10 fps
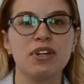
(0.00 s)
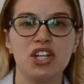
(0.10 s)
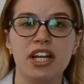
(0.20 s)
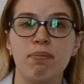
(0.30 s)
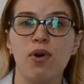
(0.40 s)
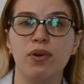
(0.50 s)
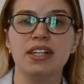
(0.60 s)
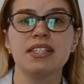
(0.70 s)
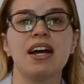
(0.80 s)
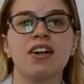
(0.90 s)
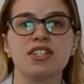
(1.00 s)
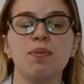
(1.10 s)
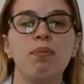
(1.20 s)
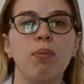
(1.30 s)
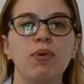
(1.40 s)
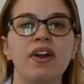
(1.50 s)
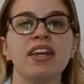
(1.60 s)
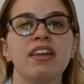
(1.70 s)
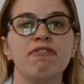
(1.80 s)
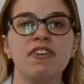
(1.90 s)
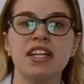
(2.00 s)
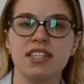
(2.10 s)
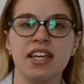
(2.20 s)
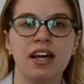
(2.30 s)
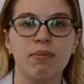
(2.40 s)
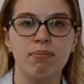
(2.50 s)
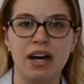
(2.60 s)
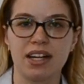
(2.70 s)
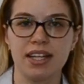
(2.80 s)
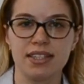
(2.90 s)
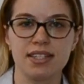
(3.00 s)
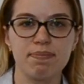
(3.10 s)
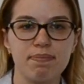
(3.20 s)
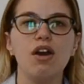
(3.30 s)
Besozzi models are so popular in fixed income markets.